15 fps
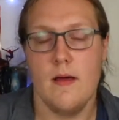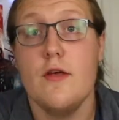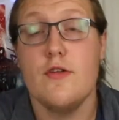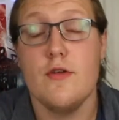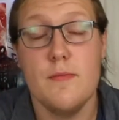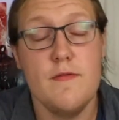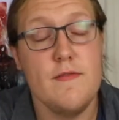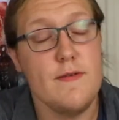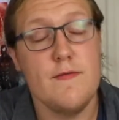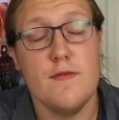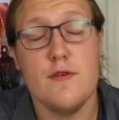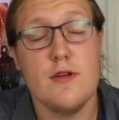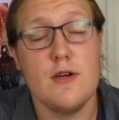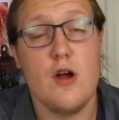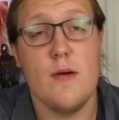So moving
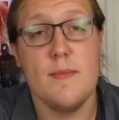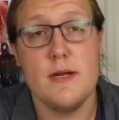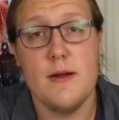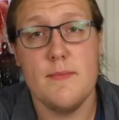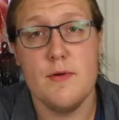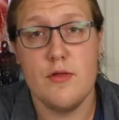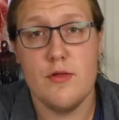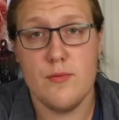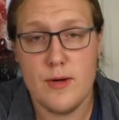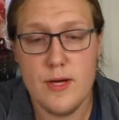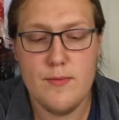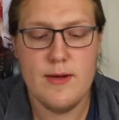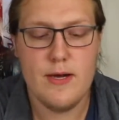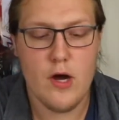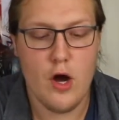forward to comic number 3,
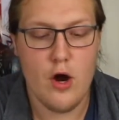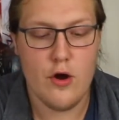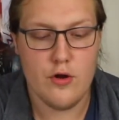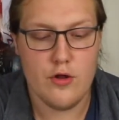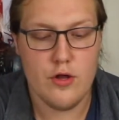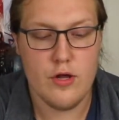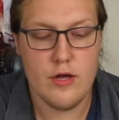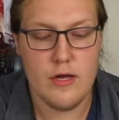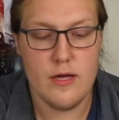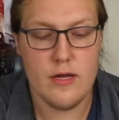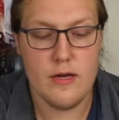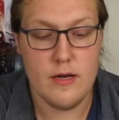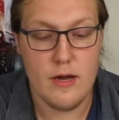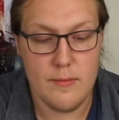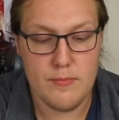we got Archie
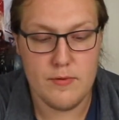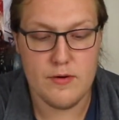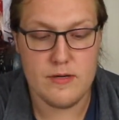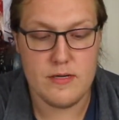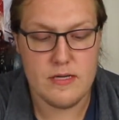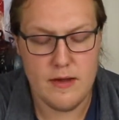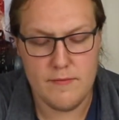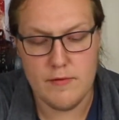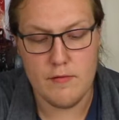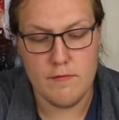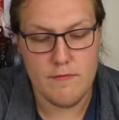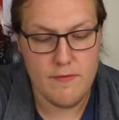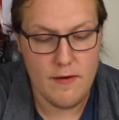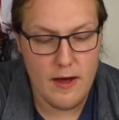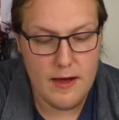number
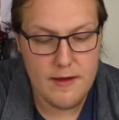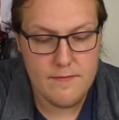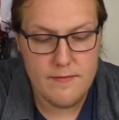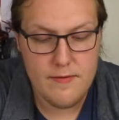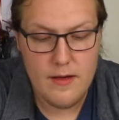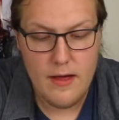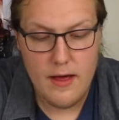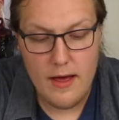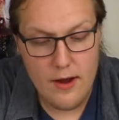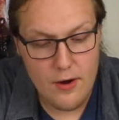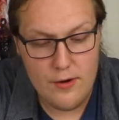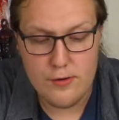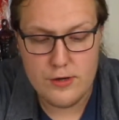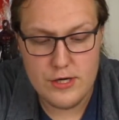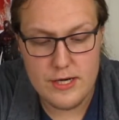705,
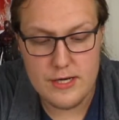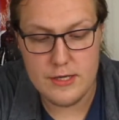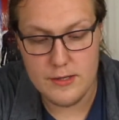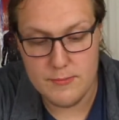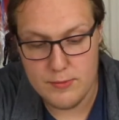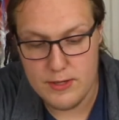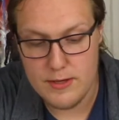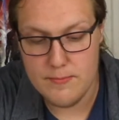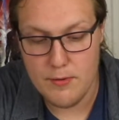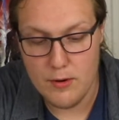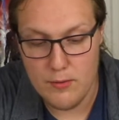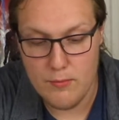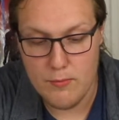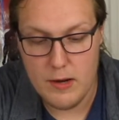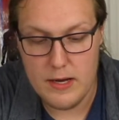Archie and Sabrina
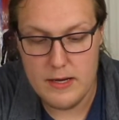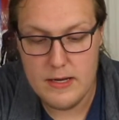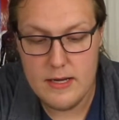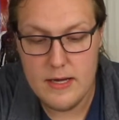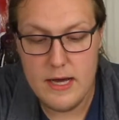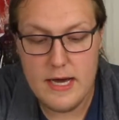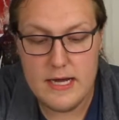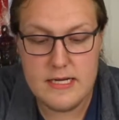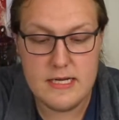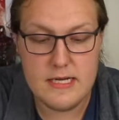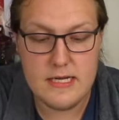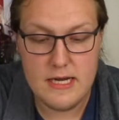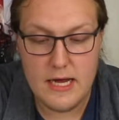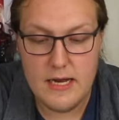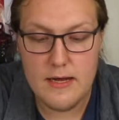Part 1. It's a
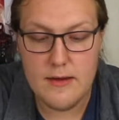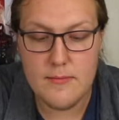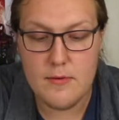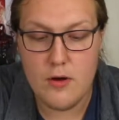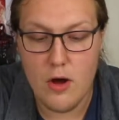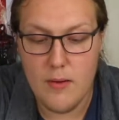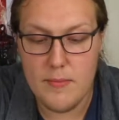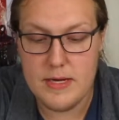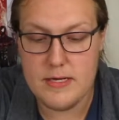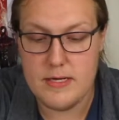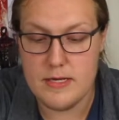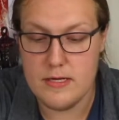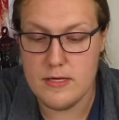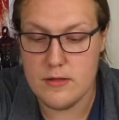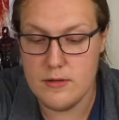Stadium Comics
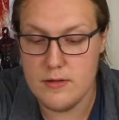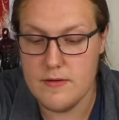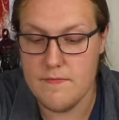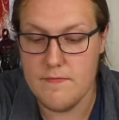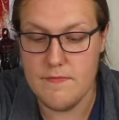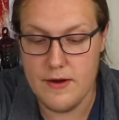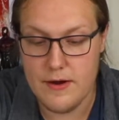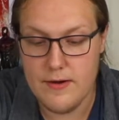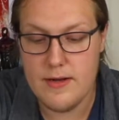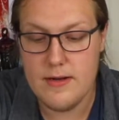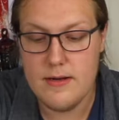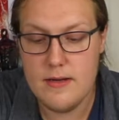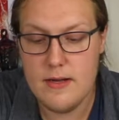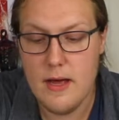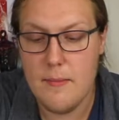exclusive
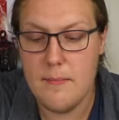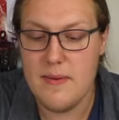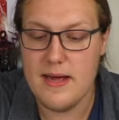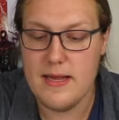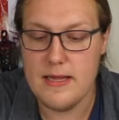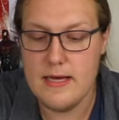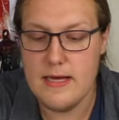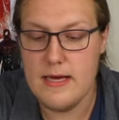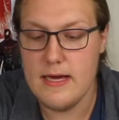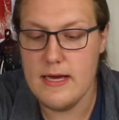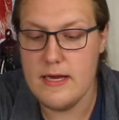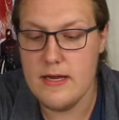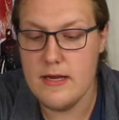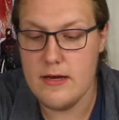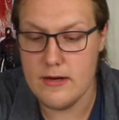variant by Lee
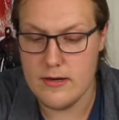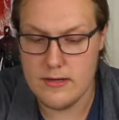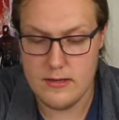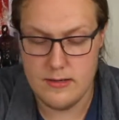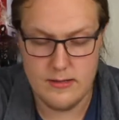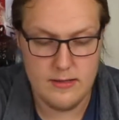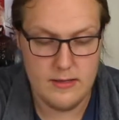In-hyuk.